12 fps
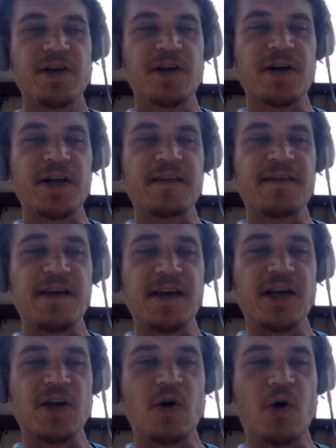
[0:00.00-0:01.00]
You're going to
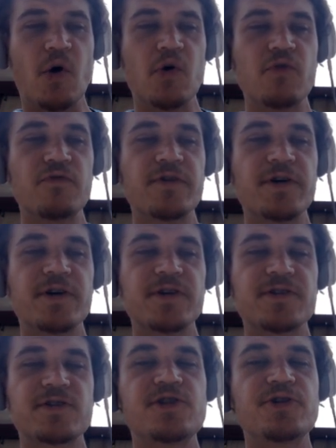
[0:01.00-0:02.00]
take it over
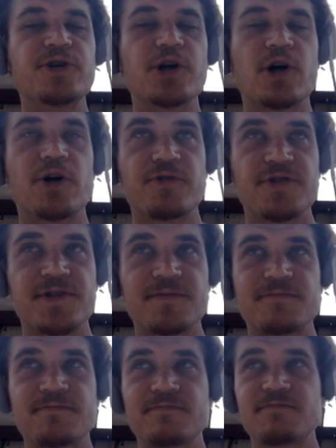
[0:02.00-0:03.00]
to your host.
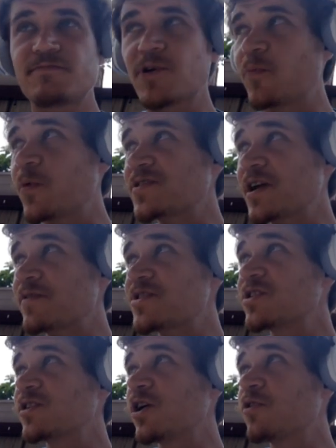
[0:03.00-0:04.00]
Almost every
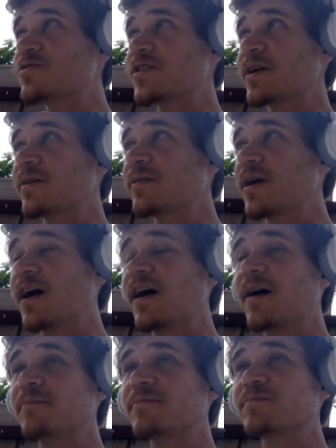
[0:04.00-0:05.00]
single hosting
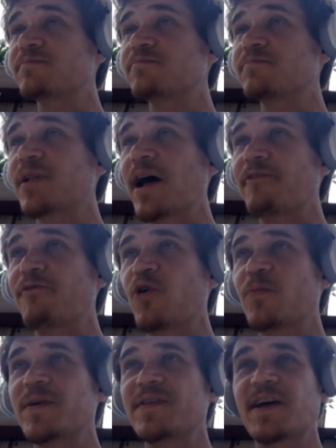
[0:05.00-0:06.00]

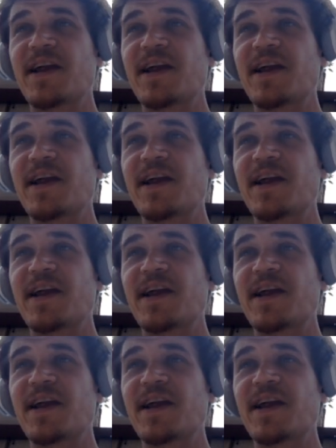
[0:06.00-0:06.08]
platform is going to